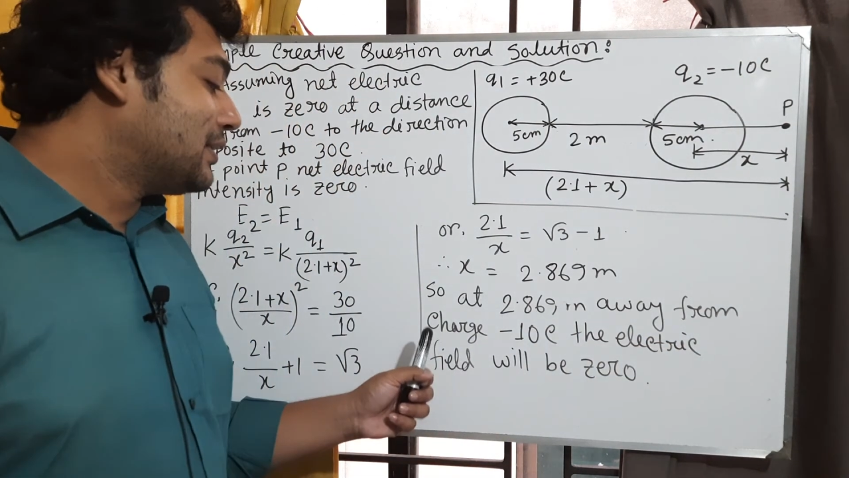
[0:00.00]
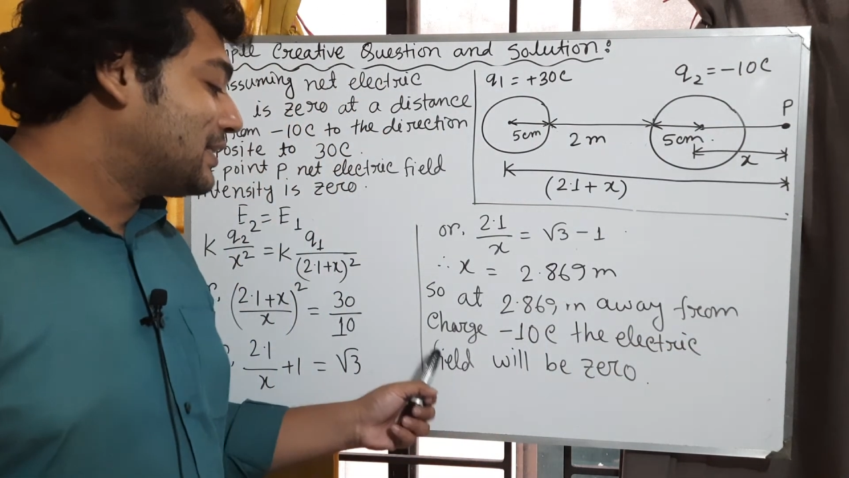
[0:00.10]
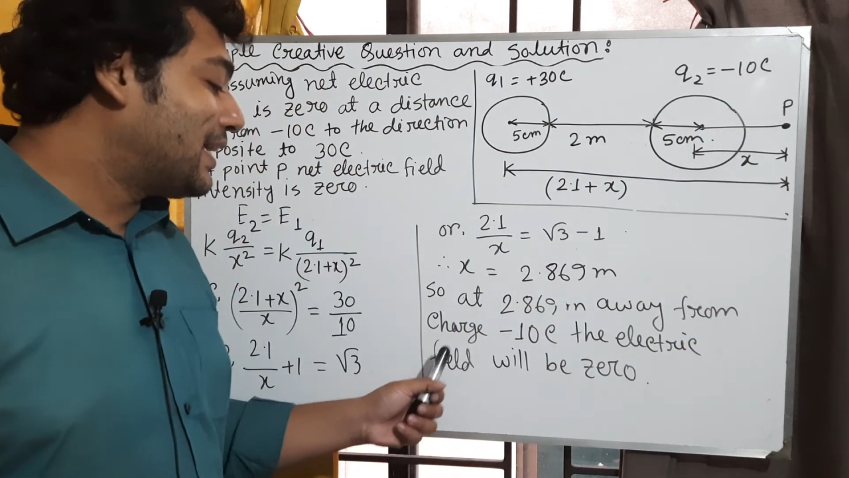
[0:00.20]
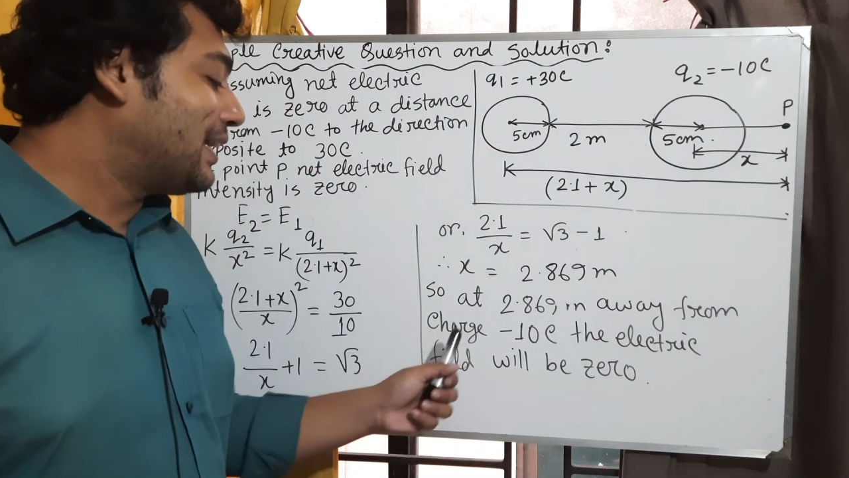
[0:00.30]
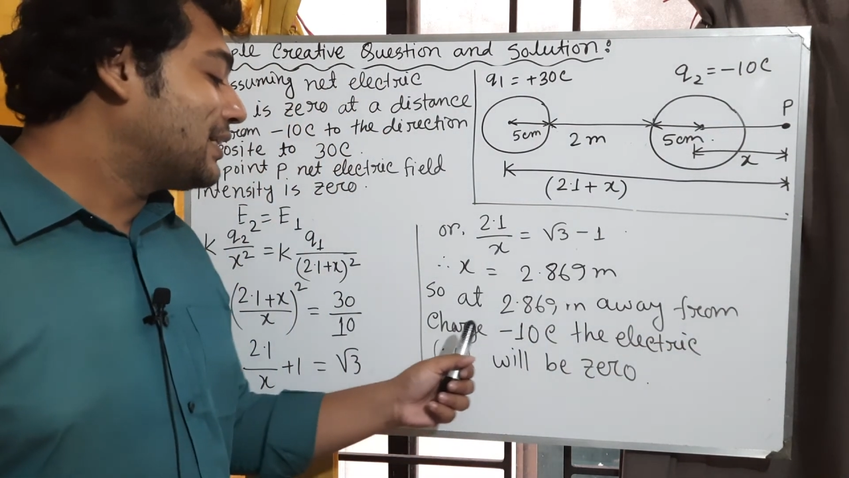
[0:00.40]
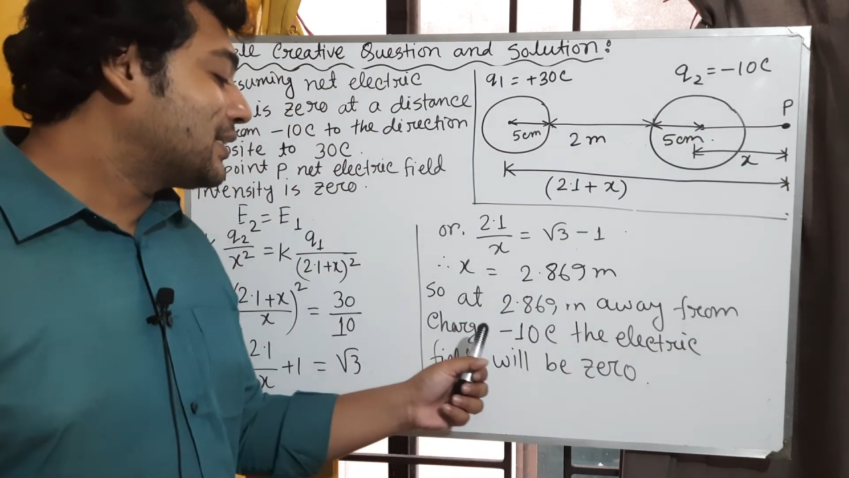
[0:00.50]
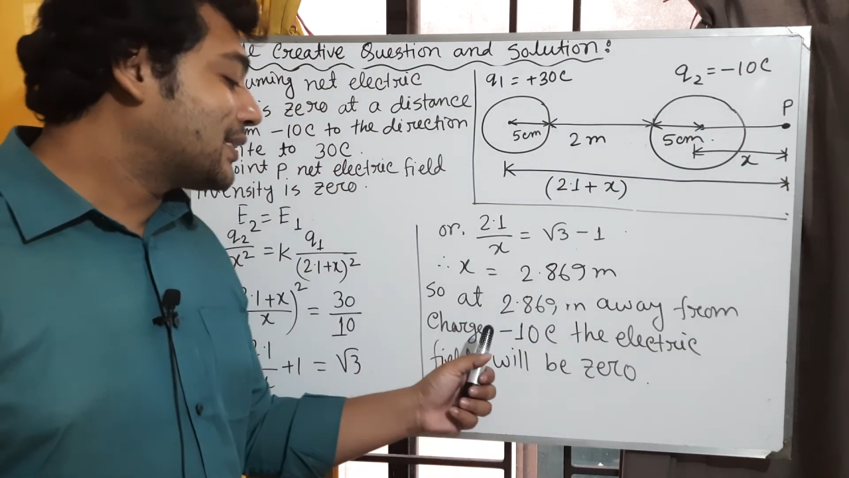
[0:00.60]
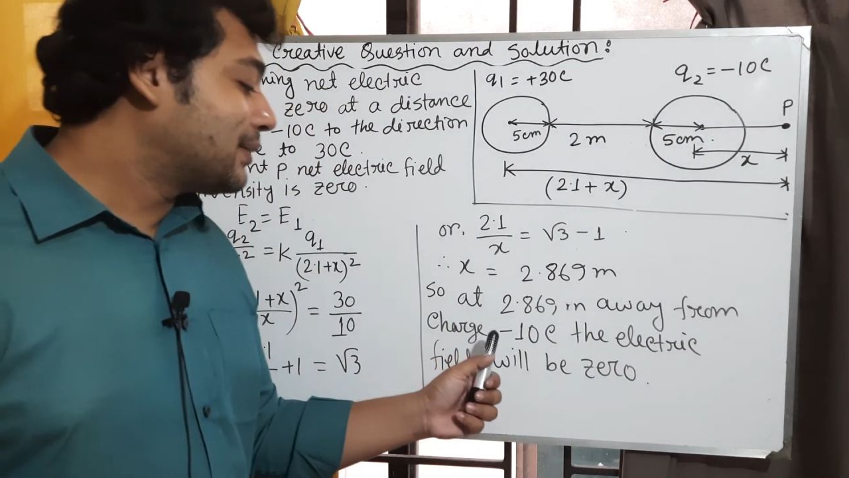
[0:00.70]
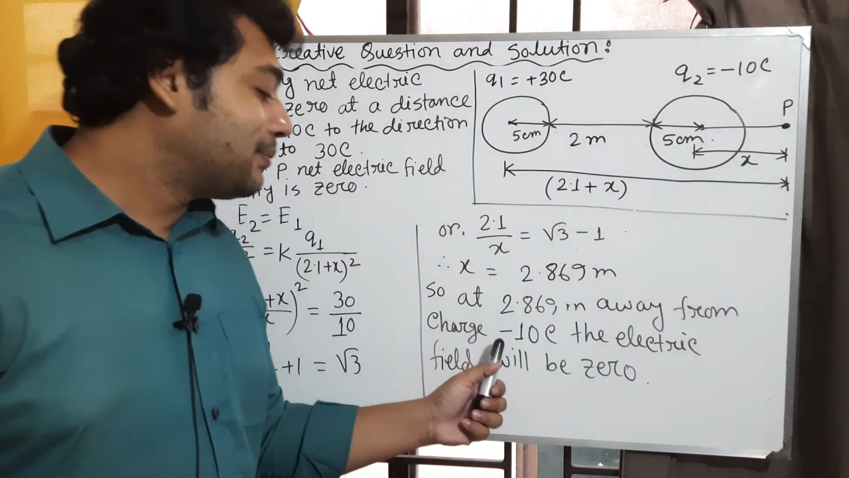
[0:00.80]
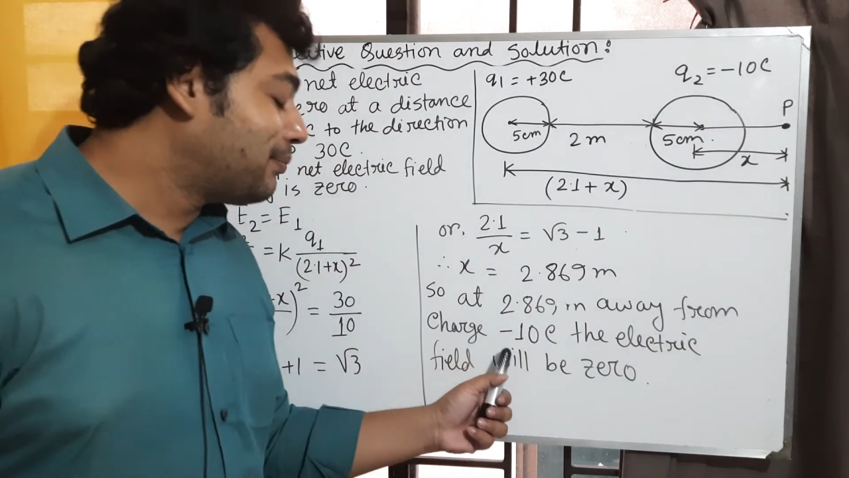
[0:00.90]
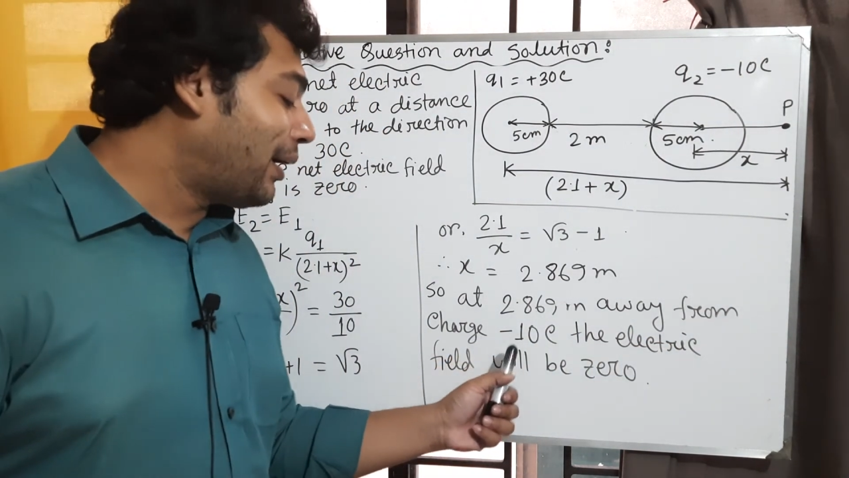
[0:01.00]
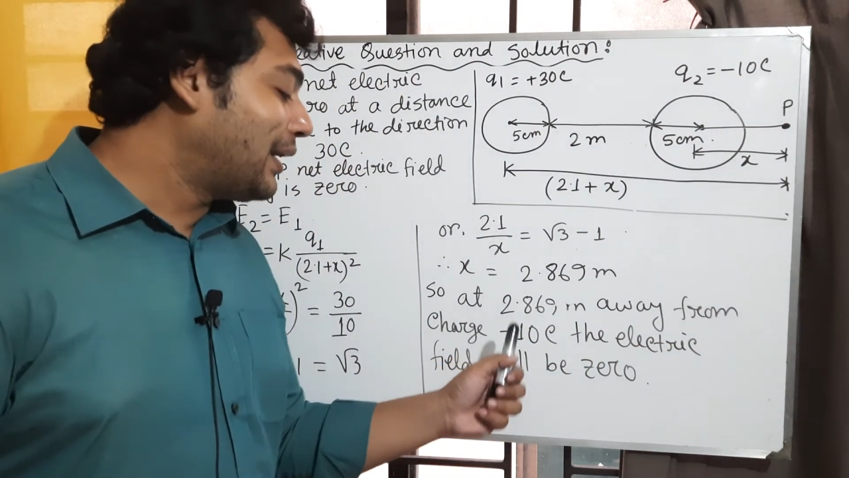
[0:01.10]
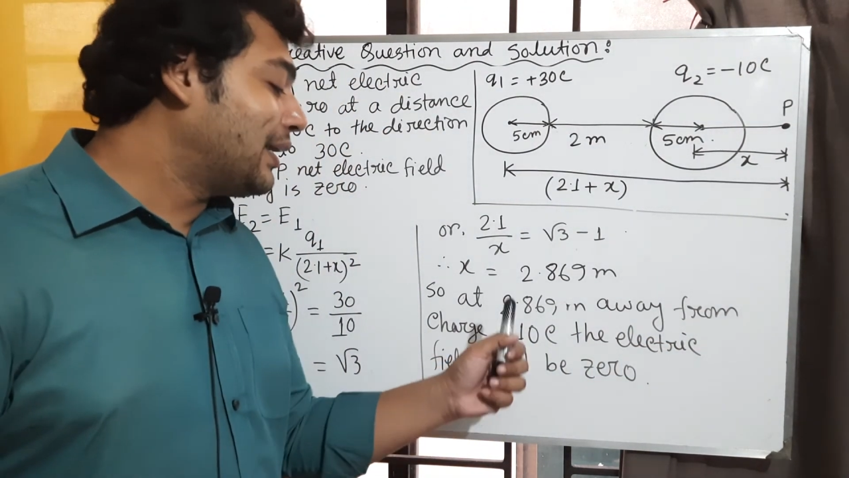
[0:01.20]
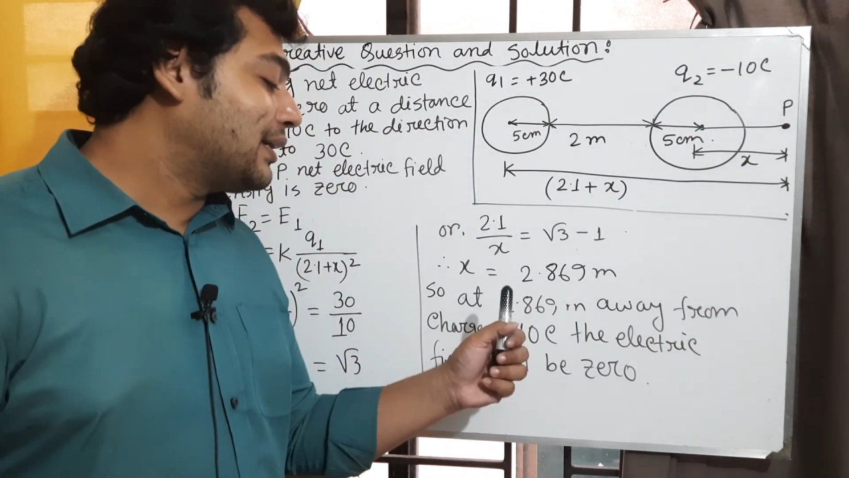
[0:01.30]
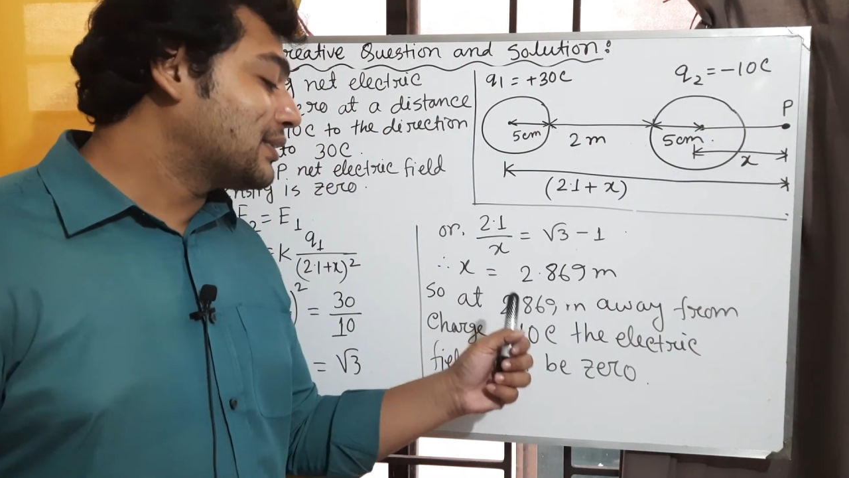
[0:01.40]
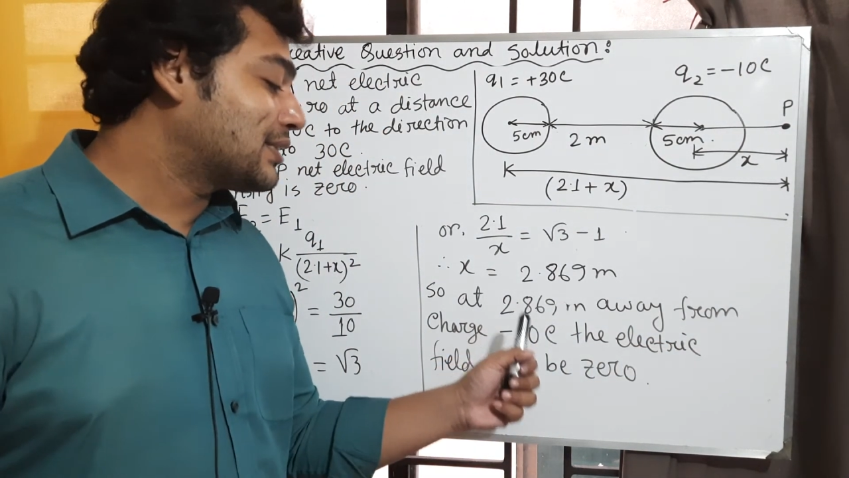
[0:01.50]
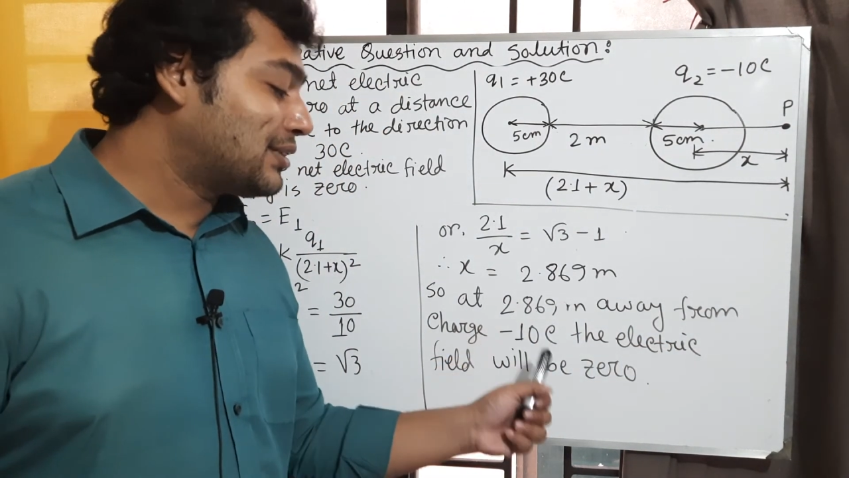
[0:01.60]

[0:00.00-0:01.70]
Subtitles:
charge minus